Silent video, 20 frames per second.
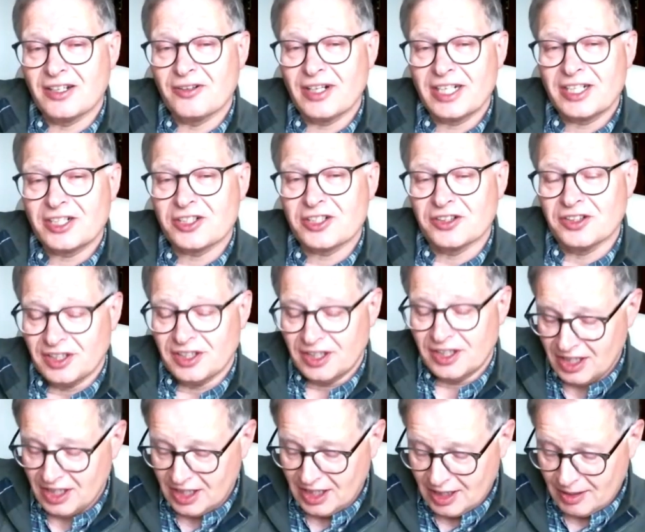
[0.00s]
direction.
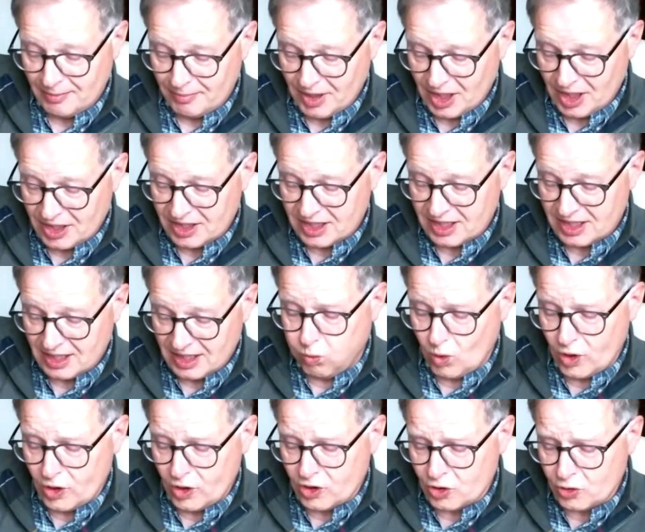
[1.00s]
But
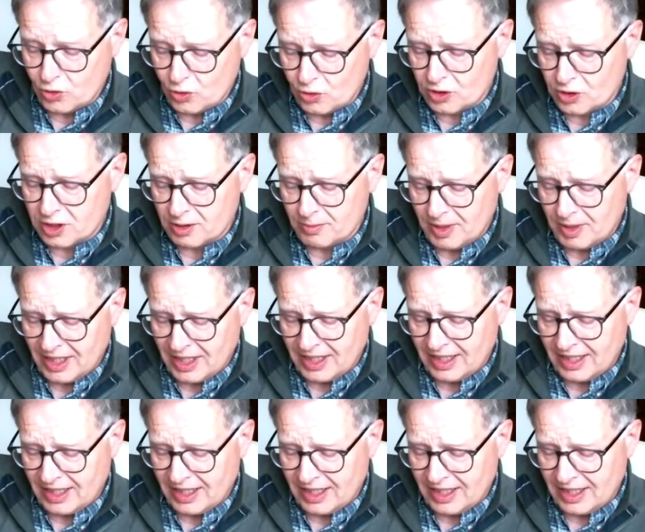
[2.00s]
you talked about